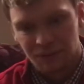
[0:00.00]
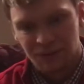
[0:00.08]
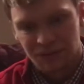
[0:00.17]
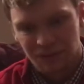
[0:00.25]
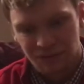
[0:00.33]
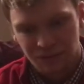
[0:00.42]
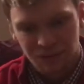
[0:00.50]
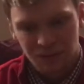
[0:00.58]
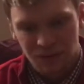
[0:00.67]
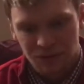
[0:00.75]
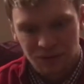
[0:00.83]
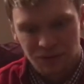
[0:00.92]
But this isn't
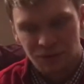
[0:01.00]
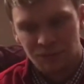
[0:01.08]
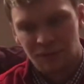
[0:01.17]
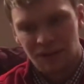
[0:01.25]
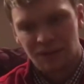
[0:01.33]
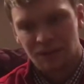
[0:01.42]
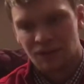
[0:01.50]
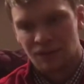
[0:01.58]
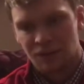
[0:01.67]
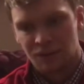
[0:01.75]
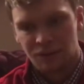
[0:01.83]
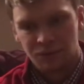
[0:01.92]
to make
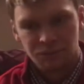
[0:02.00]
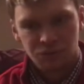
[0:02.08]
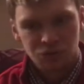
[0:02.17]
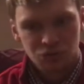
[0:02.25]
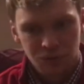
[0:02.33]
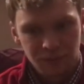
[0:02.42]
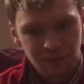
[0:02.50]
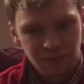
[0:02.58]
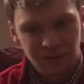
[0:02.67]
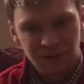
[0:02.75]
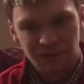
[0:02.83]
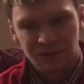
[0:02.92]
a tribute
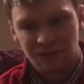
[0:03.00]
video.